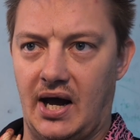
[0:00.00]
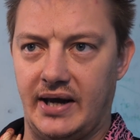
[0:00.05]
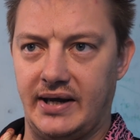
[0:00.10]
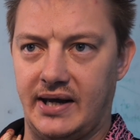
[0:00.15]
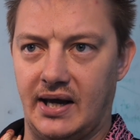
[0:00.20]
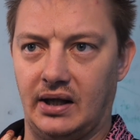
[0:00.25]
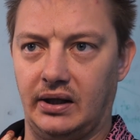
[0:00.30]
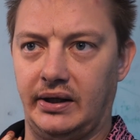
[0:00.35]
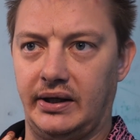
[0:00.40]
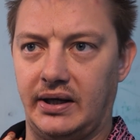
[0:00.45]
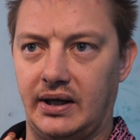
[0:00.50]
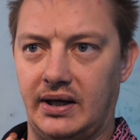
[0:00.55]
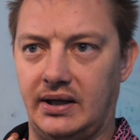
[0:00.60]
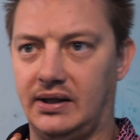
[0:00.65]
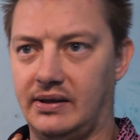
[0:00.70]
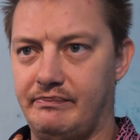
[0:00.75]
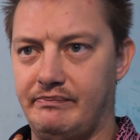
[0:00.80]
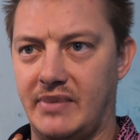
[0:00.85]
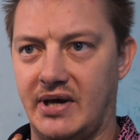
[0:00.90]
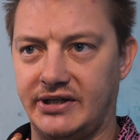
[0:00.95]
yelling in
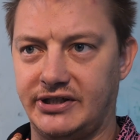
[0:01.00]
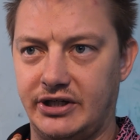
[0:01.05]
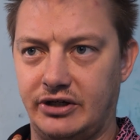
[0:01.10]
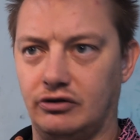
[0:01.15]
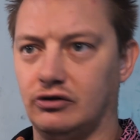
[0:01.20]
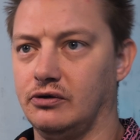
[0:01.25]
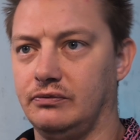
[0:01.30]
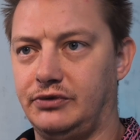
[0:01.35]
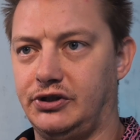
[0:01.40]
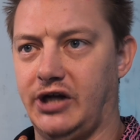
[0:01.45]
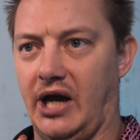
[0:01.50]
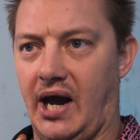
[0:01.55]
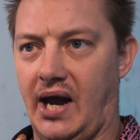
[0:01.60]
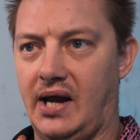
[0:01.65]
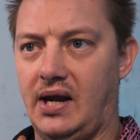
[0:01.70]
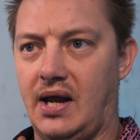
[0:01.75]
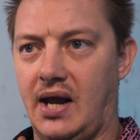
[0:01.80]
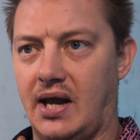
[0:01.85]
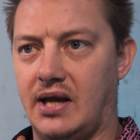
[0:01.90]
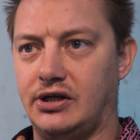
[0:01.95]
the messy group
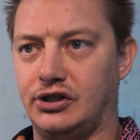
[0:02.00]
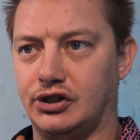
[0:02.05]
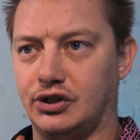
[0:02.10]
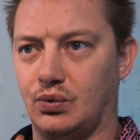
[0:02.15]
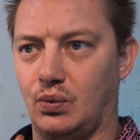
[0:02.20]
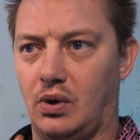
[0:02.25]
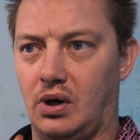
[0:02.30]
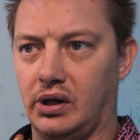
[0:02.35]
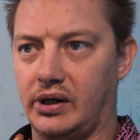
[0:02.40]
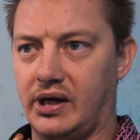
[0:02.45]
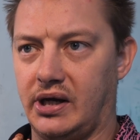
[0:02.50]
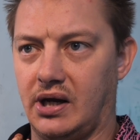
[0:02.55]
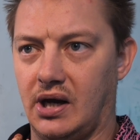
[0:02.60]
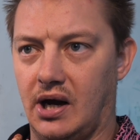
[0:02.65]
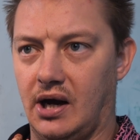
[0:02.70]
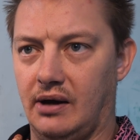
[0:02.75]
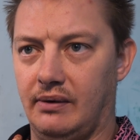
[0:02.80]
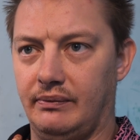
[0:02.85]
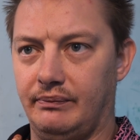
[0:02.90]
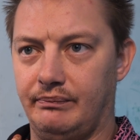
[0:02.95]
chat and just walking
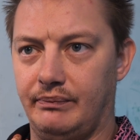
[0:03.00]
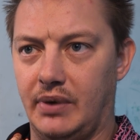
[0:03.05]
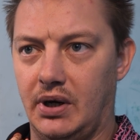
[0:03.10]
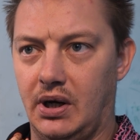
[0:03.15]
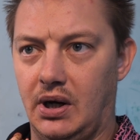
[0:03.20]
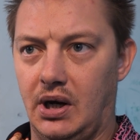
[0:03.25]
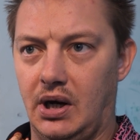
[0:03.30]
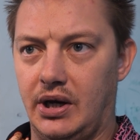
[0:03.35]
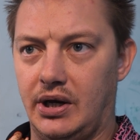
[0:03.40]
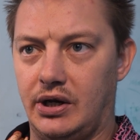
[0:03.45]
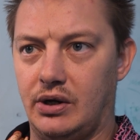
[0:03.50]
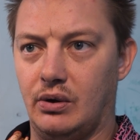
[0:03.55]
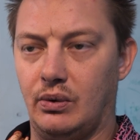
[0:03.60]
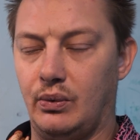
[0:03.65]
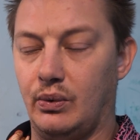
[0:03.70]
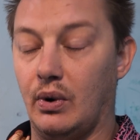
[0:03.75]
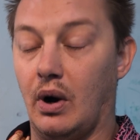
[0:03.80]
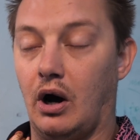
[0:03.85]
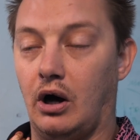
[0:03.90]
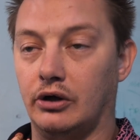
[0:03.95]
up,
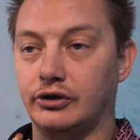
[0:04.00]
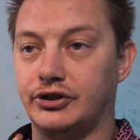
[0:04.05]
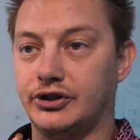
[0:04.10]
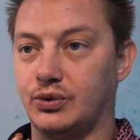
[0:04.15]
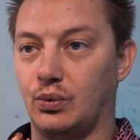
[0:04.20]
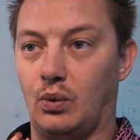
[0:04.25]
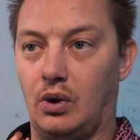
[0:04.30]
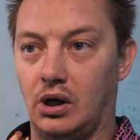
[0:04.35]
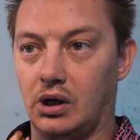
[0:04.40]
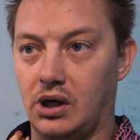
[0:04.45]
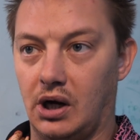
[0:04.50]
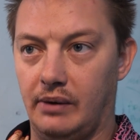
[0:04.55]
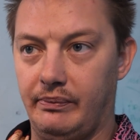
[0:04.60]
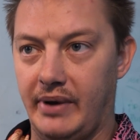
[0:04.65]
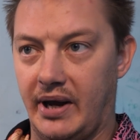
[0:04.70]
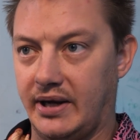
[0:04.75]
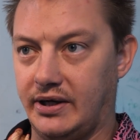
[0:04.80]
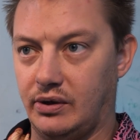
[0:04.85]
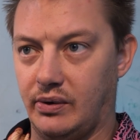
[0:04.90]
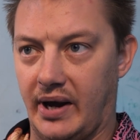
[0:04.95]
you all just walk up
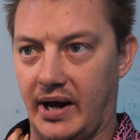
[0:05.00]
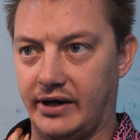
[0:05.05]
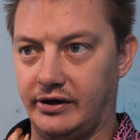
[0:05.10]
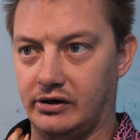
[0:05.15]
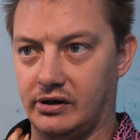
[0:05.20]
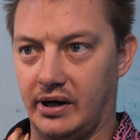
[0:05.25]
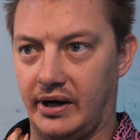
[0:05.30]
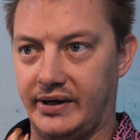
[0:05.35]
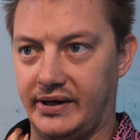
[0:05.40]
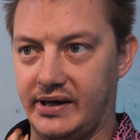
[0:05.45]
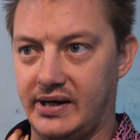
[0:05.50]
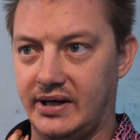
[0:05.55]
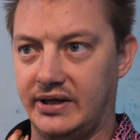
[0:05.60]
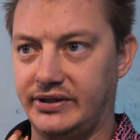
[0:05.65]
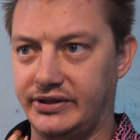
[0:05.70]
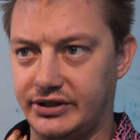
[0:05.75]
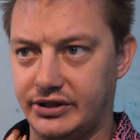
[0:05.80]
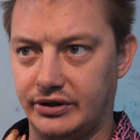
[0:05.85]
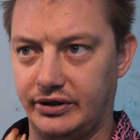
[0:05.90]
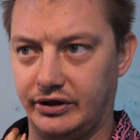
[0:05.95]
and you add your
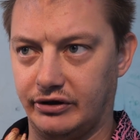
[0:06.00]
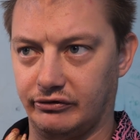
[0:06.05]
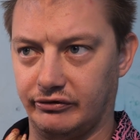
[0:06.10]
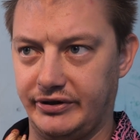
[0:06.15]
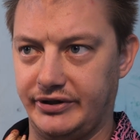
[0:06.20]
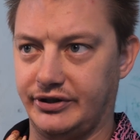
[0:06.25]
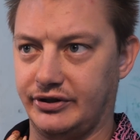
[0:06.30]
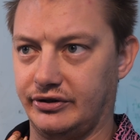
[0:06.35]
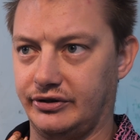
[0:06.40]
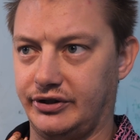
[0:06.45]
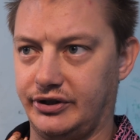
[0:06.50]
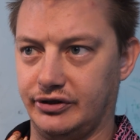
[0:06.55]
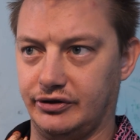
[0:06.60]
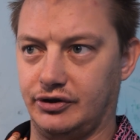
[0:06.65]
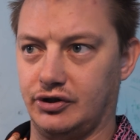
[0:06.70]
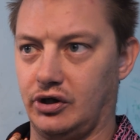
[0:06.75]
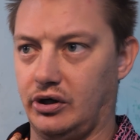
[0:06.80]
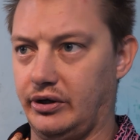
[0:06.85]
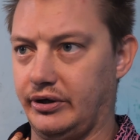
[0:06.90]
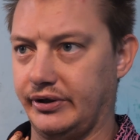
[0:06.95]
ideas, your research, your
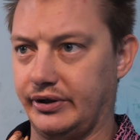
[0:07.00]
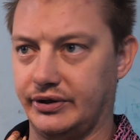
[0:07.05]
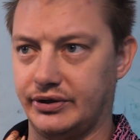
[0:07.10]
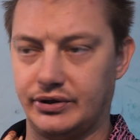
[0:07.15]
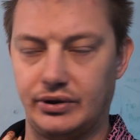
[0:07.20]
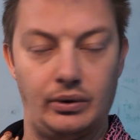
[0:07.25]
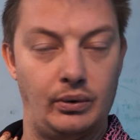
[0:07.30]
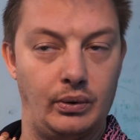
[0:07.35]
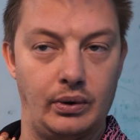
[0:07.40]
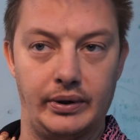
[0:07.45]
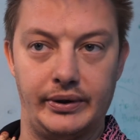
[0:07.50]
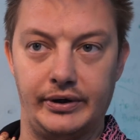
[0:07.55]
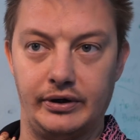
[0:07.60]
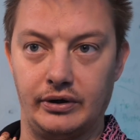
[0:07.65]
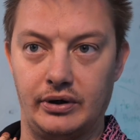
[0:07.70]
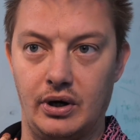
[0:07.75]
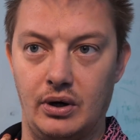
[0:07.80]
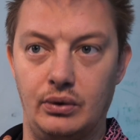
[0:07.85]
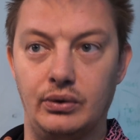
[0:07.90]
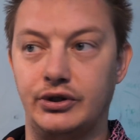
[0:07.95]
drawings, or your
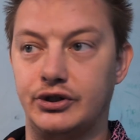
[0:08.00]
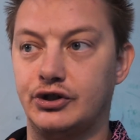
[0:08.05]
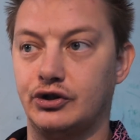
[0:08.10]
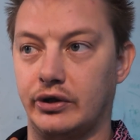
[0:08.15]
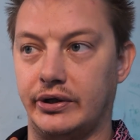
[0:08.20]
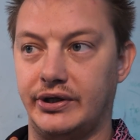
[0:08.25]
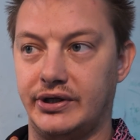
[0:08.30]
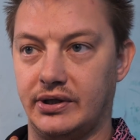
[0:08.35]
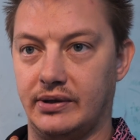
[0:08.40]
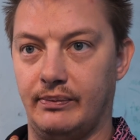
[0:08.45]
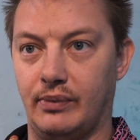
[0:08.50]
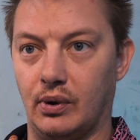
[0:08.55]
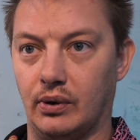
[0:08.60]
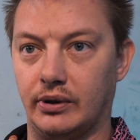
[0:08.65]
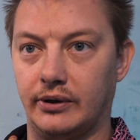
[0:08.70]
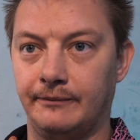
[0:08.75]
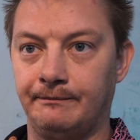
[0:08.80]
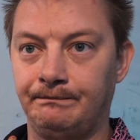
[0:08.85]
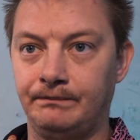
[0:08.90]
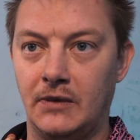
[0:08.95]
code straight to the board.
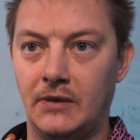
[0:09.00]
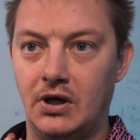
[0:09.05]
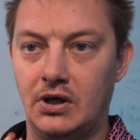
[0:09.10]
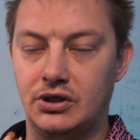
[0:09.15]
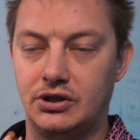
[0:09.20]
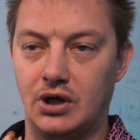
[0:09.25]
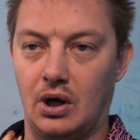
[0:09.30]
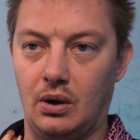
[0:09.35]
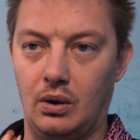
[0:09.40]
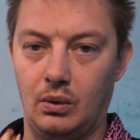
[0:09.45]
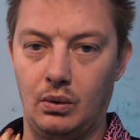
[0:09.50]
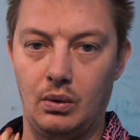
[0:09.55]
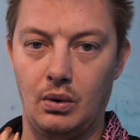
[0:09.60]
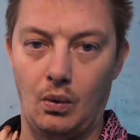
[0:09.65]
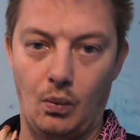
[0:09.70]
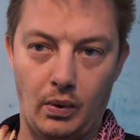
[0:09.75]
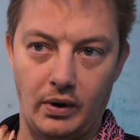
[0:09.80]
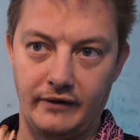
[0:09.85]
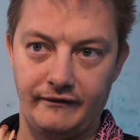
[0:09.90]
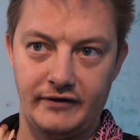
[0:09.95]
So
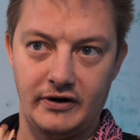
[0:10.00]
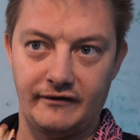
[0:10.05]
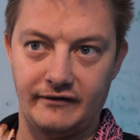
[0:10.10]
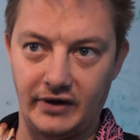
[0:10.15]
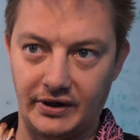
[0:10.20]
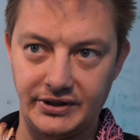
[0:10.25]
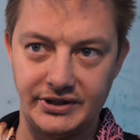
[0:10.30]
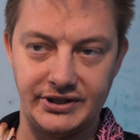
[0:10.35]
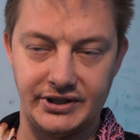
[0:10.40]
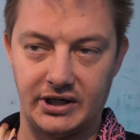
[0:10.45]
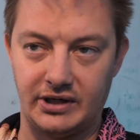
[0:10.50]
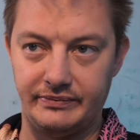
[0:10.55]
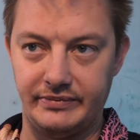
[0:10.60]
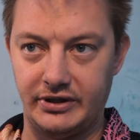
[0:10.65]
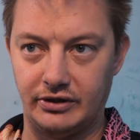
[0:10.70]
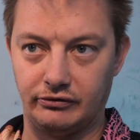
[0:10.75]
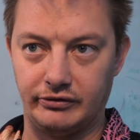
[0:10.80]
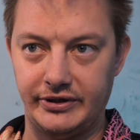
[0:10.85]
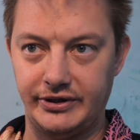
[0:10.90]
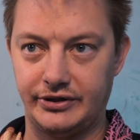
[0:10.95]
one of your friends is going to be
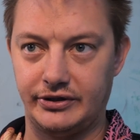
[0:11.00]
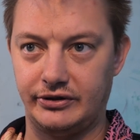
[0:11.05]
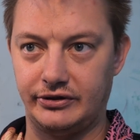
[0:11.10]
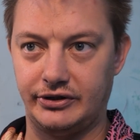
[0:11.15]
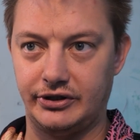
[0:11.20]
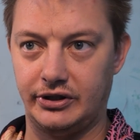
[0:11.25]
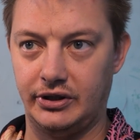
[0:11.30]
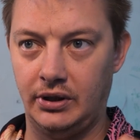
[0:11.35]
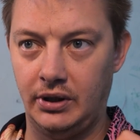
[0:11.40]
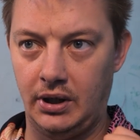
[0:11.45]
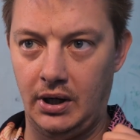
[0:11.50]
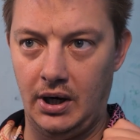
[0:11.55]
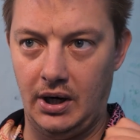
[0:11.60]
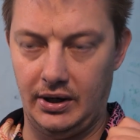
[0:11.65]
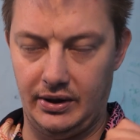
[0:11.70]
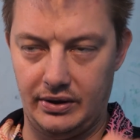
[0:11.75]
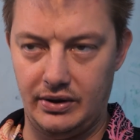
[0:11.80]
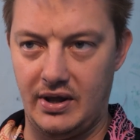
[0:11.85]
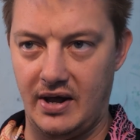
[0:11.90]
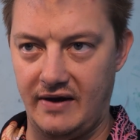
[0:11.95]
the researcher.
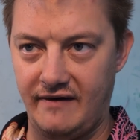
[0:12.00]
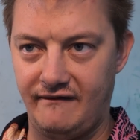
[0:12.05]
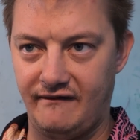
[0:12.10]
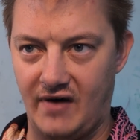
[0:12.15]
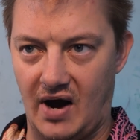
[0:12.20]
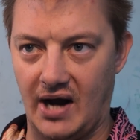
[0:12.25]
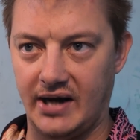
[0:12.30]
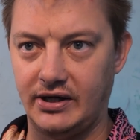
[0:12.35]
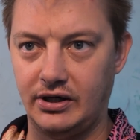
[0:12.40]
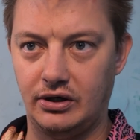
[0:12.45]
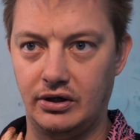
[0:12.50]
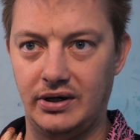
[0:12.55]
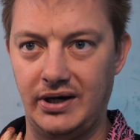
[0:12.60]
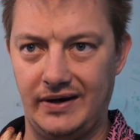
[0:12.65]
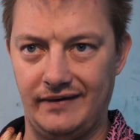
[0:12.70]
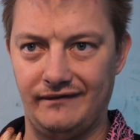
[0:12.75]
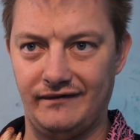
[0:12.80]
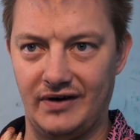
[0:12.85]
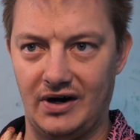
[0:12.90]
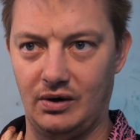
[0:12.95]
They find good
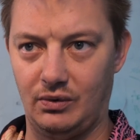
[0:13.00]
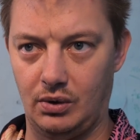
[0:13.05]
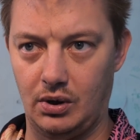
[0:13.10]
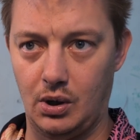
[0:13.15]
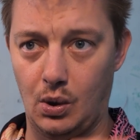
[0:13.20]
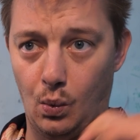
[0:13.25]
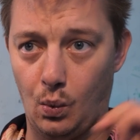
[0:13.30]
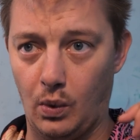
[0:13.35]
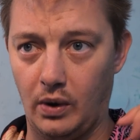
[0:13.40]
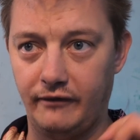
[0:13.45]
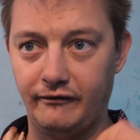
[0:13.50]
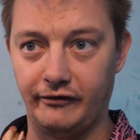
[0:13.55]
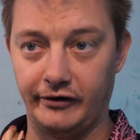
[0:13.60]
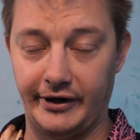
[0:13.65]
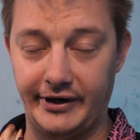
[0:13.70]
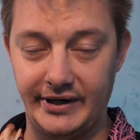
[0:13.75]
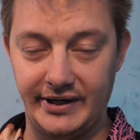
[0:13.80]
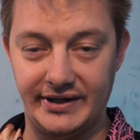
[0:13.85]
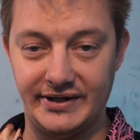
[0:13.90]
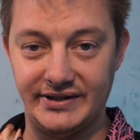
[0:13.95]
info. One
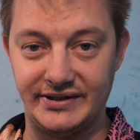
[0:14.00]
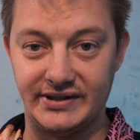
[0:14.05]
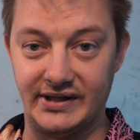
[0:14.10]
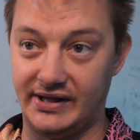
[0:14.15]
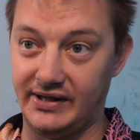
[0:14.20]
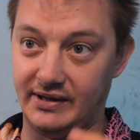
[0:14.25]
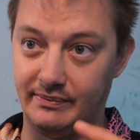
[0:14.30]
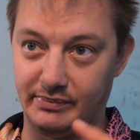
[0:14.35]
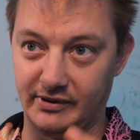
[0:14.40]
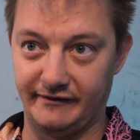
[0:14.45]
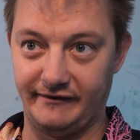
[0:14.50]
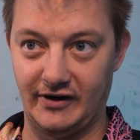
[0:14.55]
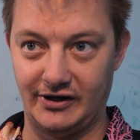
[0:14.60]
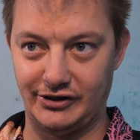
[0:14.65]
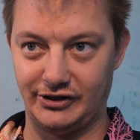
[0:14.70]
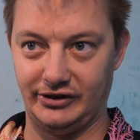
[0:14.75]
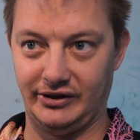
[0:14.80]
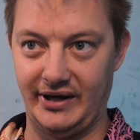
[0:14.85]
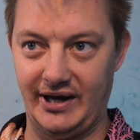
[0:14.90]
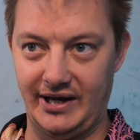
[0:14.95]
friend is the
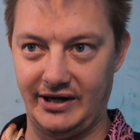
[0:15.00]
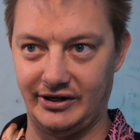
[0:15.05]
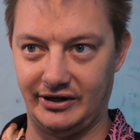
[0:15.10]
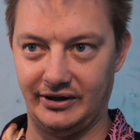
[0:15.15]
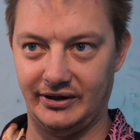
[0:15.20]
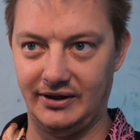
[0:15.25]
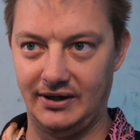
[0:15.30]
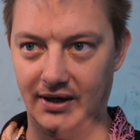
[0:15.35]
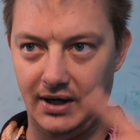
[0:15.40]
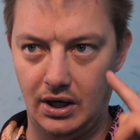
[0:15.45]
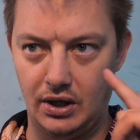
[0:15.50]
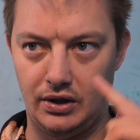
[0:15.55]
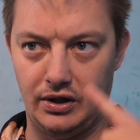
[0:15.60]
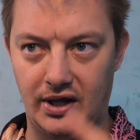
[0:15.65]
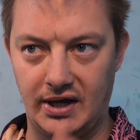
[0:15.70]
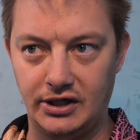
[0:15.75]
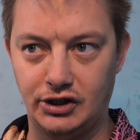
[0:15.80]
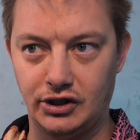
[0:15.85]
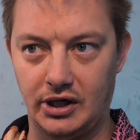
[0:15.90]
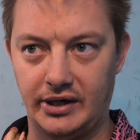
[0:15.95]
professional hater.
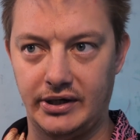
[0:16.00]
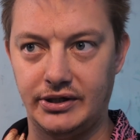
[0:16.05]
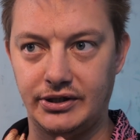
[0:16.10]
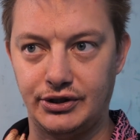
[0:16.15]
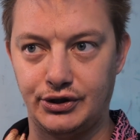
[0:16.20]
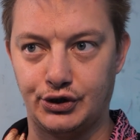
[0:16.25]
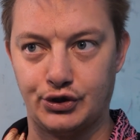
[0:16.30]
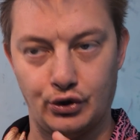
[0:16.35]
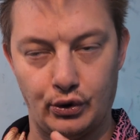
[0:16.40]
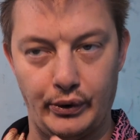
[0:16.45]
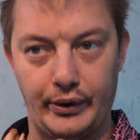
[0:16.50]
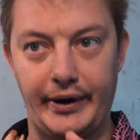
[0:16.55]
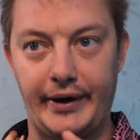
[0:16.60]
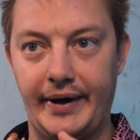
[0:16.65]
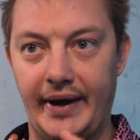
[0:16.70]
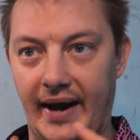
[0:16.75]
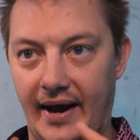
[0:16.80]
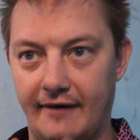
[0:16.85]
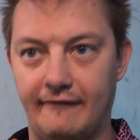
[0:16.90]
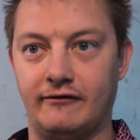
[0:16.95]
They try to destroy
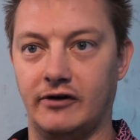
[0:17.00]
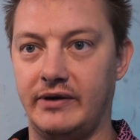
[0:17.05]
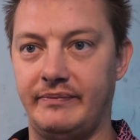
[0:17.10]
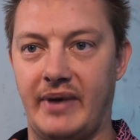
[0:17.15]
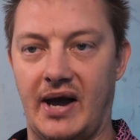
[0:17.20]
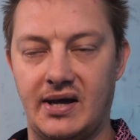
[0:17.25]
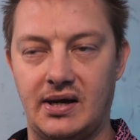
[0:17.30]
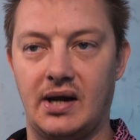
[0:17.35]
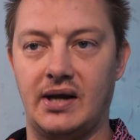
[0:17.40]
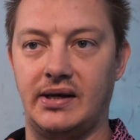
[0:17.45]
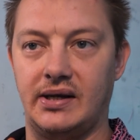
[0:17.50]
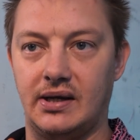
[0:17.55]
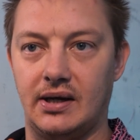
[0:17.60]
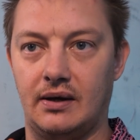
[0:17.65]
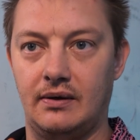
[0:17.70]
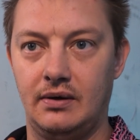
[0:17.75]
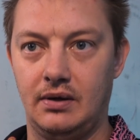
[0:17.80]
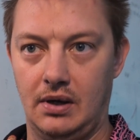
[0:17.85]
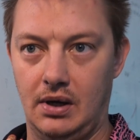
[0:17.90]
every bad idea.